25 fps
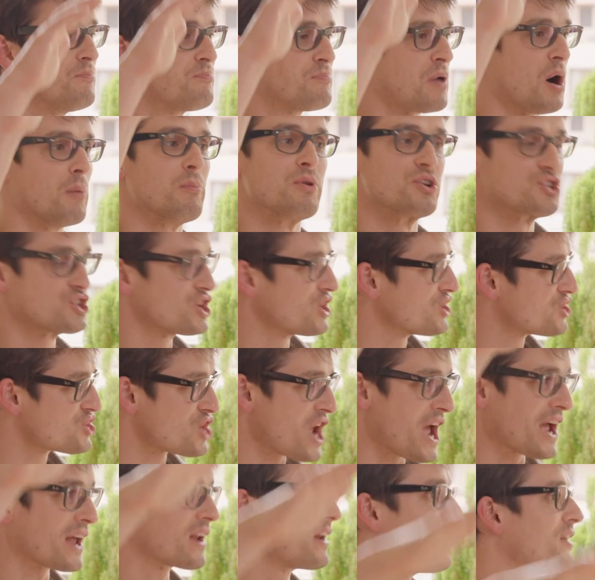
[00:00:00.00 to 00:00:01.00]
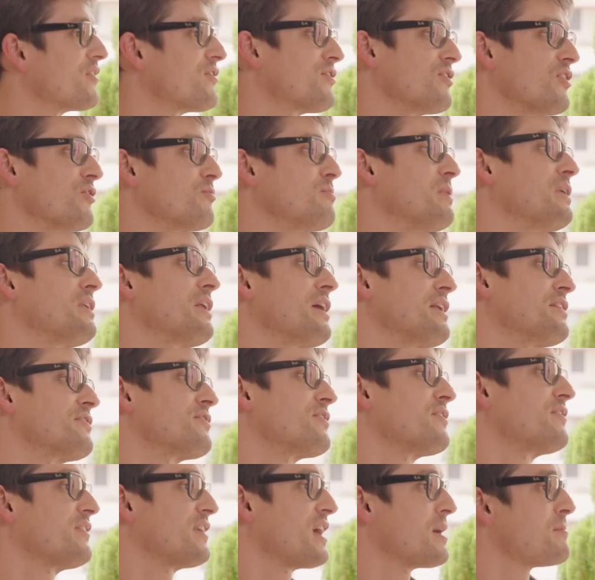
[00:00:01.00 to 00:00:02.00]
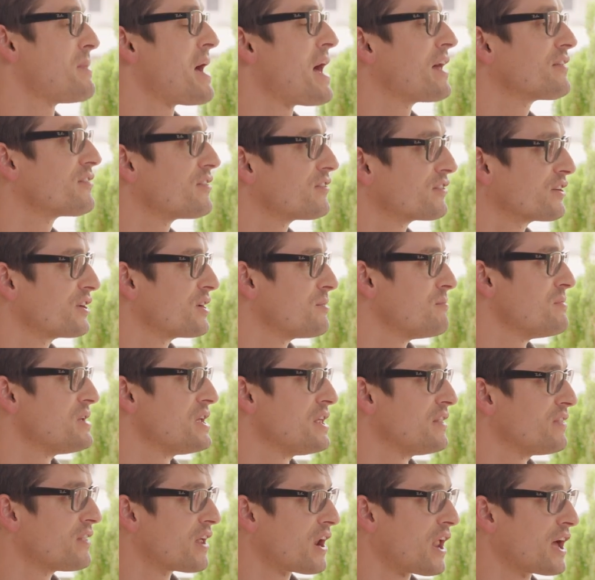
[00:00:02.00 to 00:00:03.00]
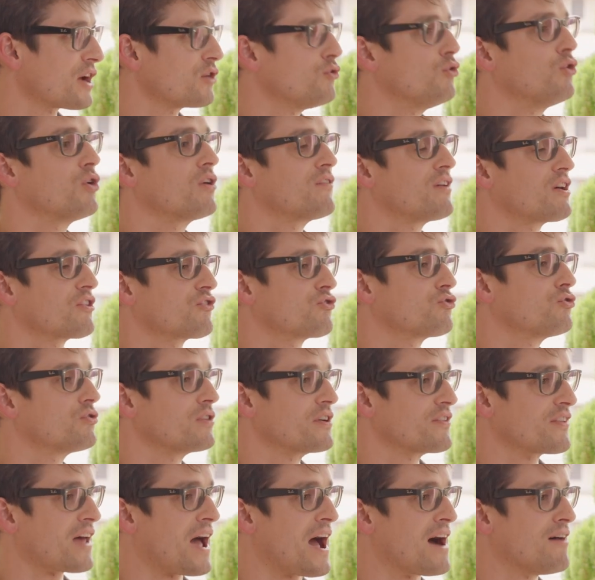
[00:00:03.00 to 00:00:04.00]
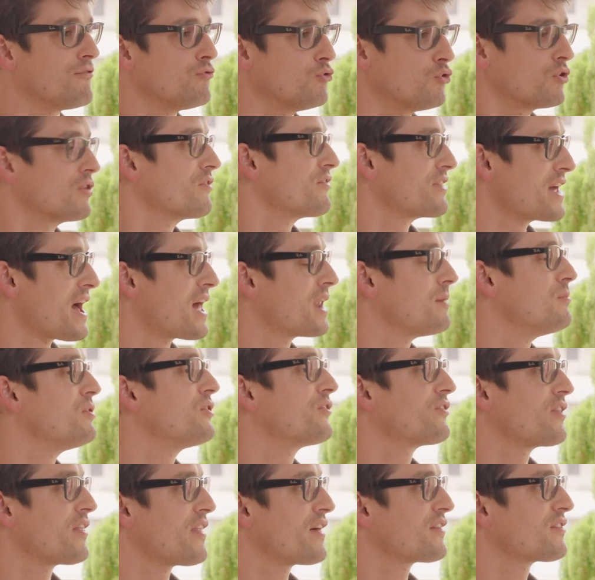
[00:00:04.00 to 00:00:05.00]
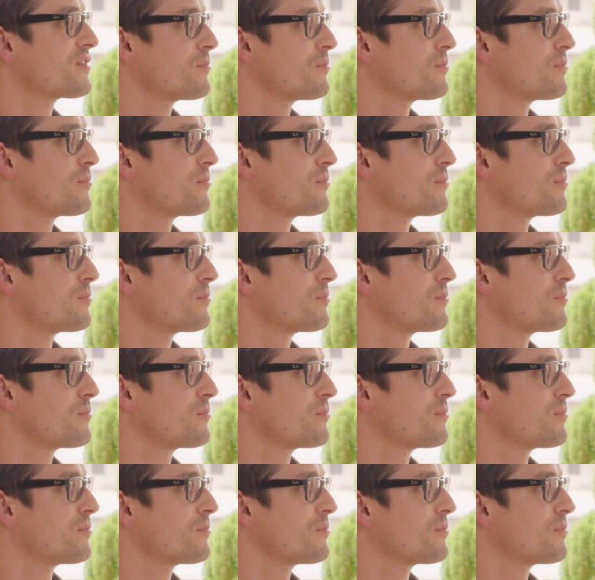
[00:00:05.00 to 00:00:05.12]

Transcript: publishing checklist that's built into the CMS is going to mean that like all of our stories have all of the elements that they're